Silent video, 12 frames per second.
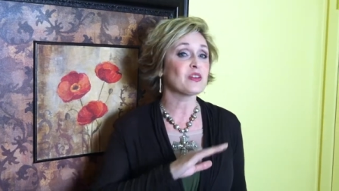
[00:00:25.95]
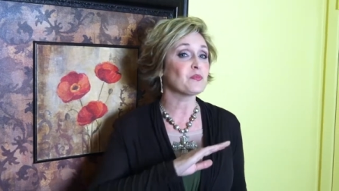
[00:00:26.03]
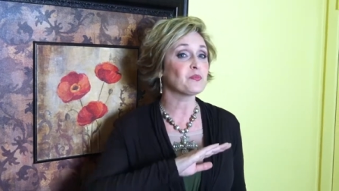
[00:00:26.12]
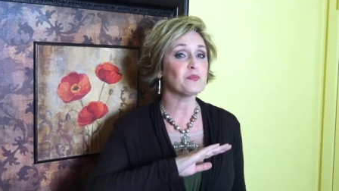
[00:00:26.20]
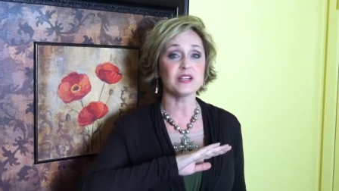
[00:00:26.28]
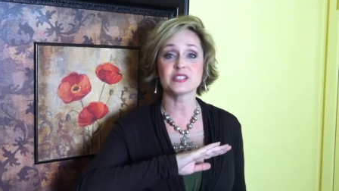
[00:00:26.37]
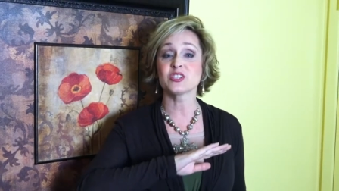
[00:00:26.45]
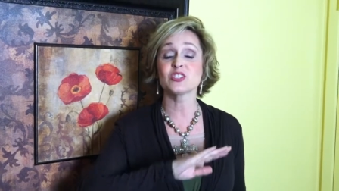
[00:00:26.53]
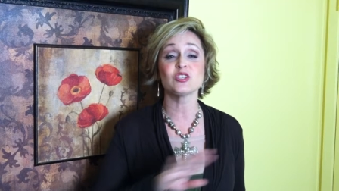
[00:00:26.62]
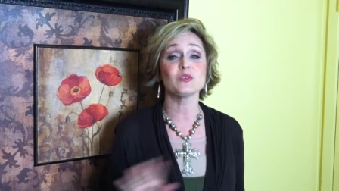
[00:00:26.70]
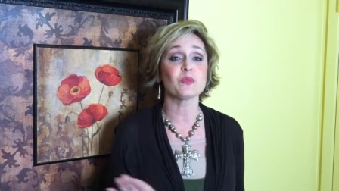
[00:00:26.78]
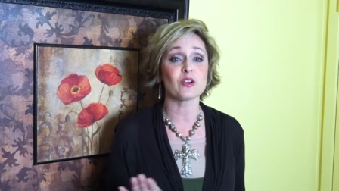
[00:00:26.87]
The, it's
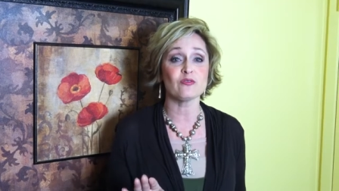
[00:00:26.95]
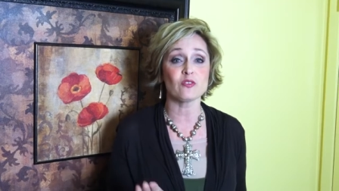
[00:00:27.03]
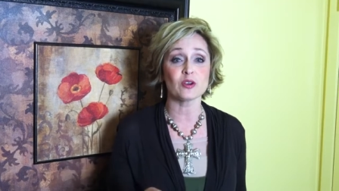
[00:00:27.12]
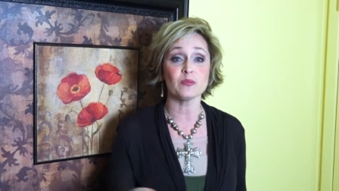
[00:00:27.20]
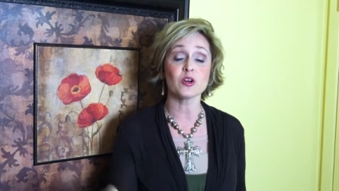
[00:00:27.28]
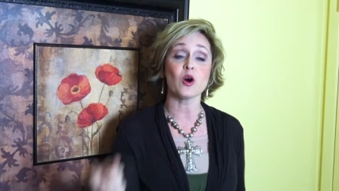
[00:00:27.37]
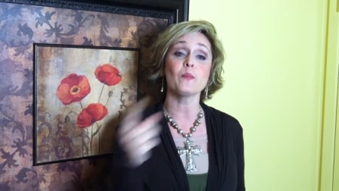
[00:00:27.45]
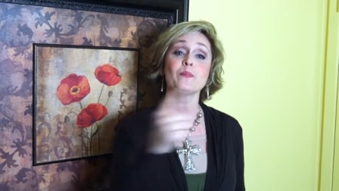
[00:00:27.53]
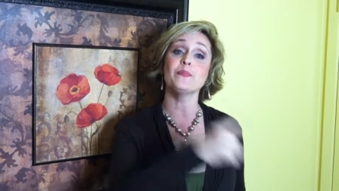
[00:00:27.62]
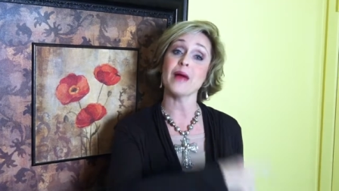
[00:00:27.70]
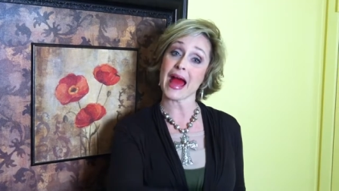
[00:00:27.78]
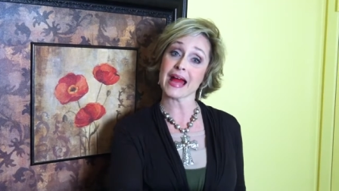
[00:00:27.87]
super affordable.
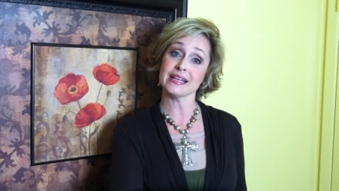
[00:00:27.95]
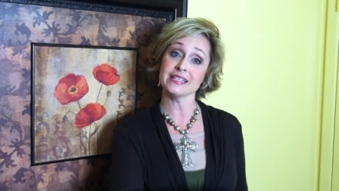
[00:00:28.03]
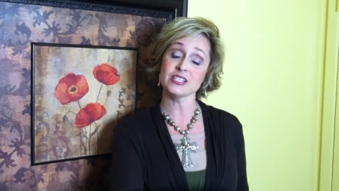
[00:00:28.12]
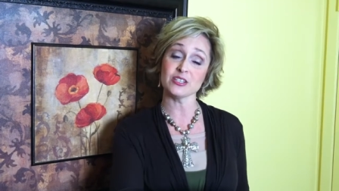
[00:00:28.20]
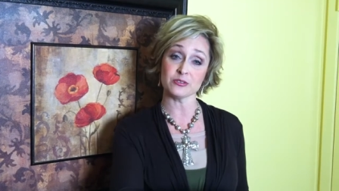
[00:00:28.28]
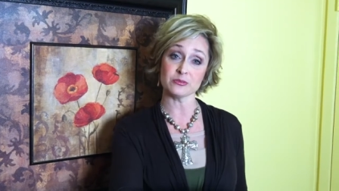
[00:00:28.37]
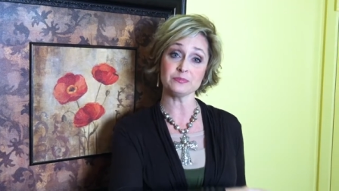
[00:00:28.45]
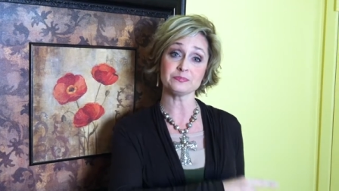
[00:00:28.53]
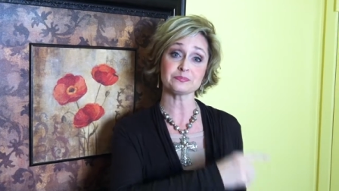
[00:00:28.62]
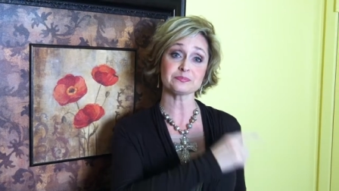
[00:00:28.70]
Go back to